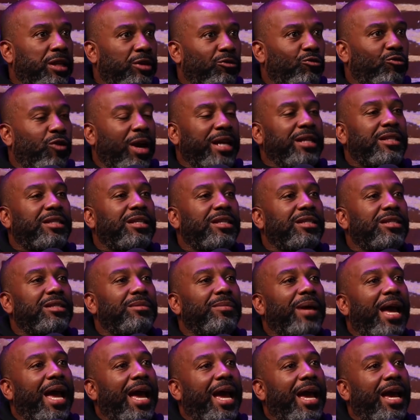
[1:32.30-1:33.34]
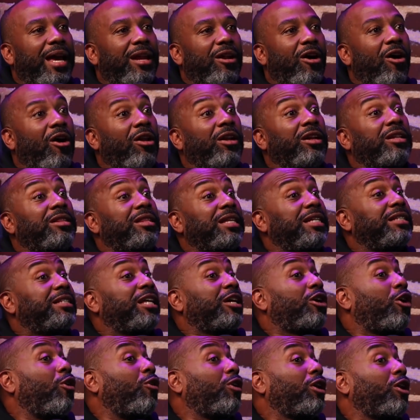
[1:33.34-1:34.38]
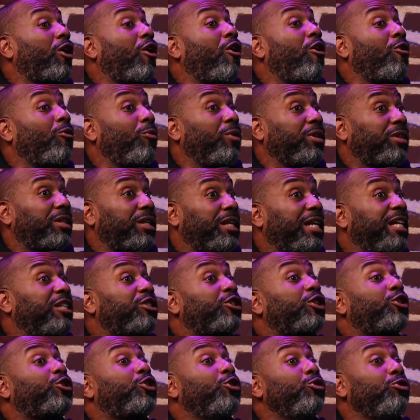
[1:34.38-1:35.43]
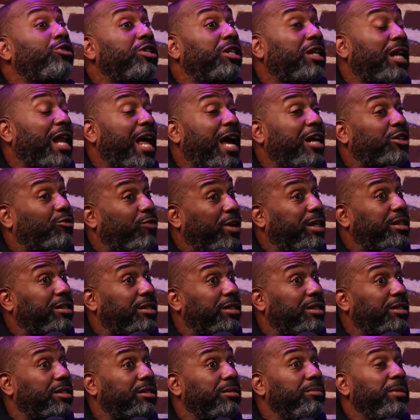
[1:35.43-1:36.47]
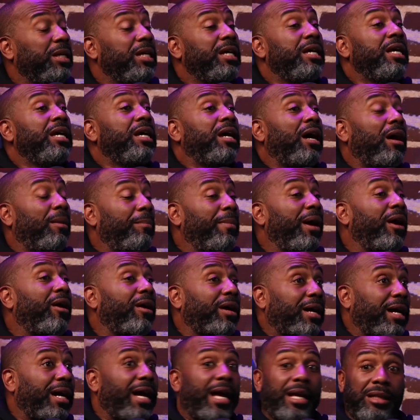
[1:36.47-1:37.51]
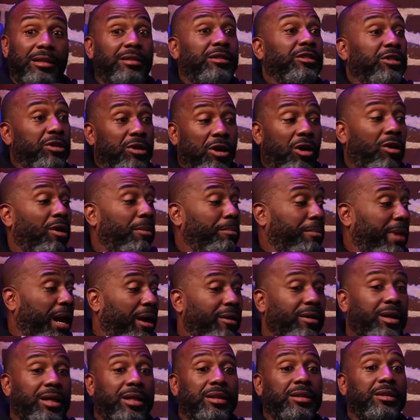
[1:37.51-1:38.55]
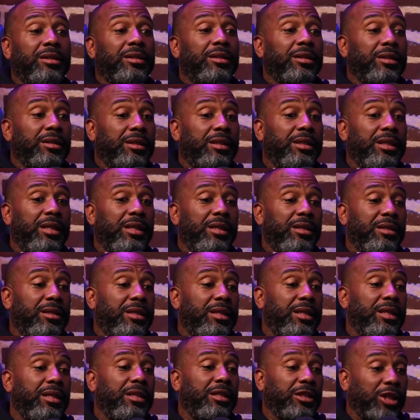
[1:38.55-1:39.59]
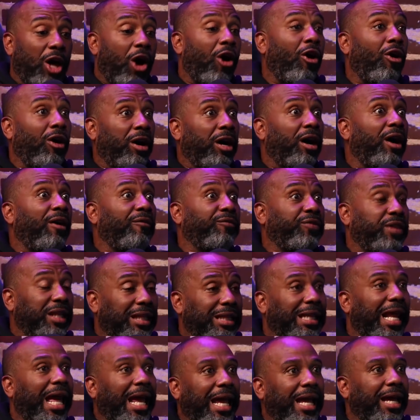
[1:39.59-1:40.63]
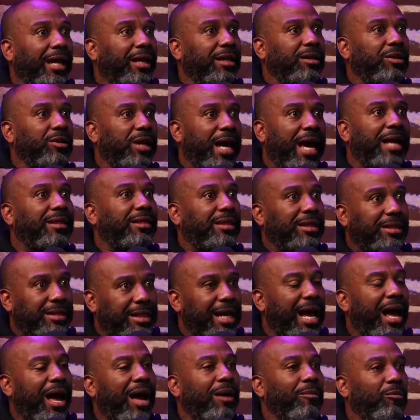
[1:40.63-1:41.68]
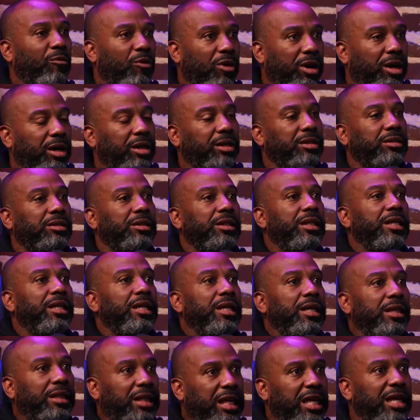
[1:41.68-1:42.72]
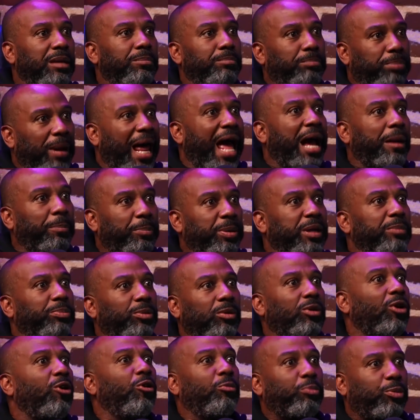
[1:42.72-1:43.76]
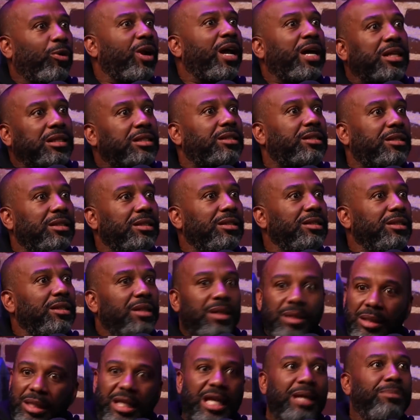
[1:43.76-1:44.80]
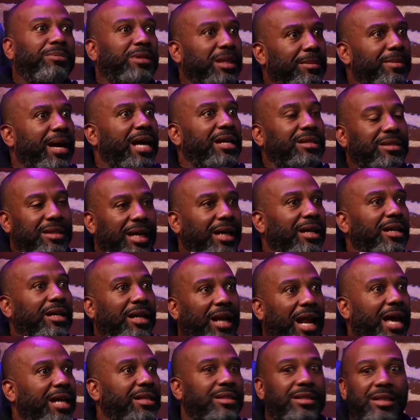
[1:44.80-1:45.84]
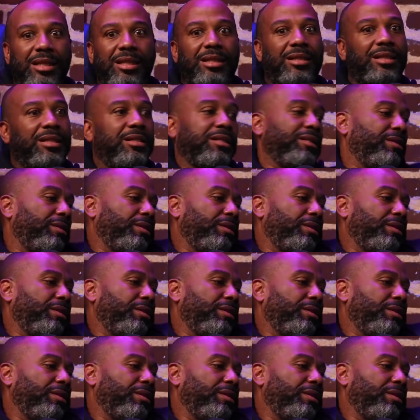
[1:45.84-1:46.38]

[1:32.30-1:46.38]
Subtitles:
racism and all of the things that go along with it, institutionalized racism. Sure. America, America's the law of the land at the time was keep black people oppressed. Mm-hmm. Keep them as second-class citizens.